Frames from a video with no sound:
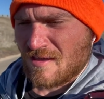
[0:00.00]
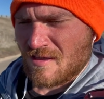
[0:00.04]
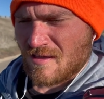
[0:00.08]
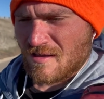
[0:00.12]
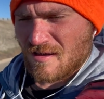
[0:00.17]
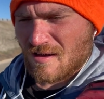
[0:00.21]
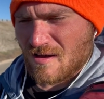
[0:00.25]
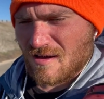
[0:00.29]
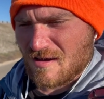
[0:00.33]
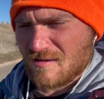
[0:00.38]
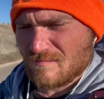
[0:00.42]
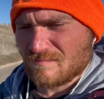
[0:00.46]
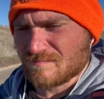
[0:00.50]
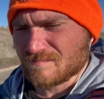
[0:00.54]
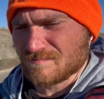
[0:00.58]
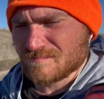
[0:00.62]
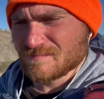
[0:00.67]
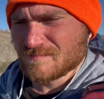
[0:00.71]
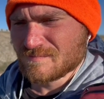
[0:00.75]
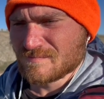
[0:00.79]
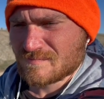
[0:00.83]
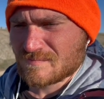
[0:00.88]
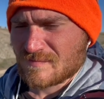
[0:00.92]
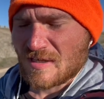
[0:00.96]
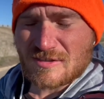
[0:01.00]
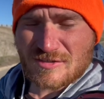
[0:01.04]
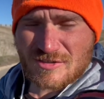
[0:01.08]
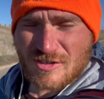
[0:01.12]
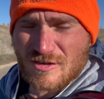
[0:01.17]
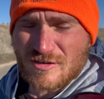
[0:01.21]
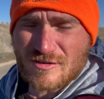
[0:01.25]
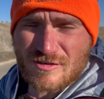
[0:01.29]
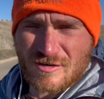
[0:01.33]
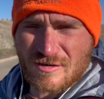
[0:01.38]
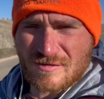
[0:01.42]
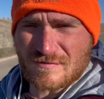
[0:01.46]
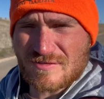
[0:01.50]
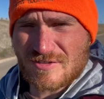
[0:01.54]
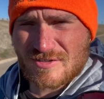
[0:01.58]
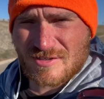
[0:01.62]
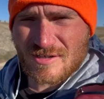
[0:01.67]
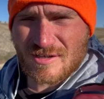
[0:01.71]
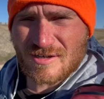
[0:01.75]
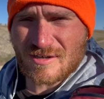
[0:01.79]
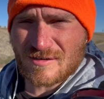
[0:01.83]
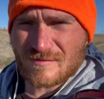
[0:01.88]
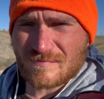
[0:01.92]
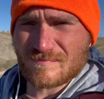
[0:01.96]
It's good nerves.
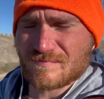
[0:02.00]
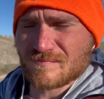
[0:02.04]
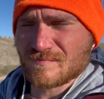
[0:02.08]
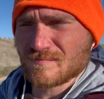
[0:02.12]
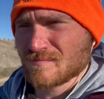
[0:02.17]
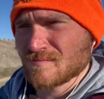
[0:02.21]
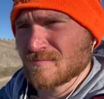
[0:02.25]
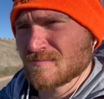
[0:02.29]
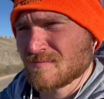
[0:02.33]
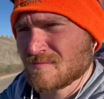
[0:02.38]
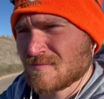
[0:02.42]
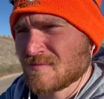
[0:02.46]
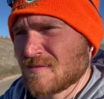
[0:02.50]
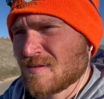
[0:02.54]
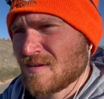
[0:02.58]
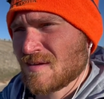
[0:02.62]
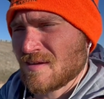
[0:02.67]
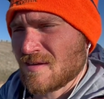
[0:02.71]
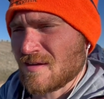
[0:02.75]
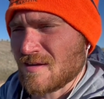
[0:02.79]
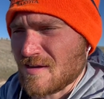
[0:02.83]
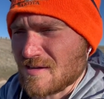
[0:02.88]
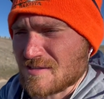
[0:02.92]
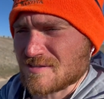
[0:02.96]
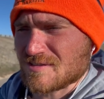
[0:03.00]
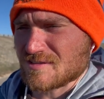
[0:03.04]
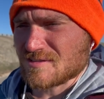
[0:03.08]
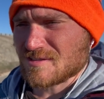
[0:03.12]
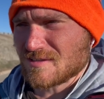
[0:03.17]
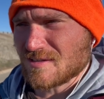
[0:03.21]
It's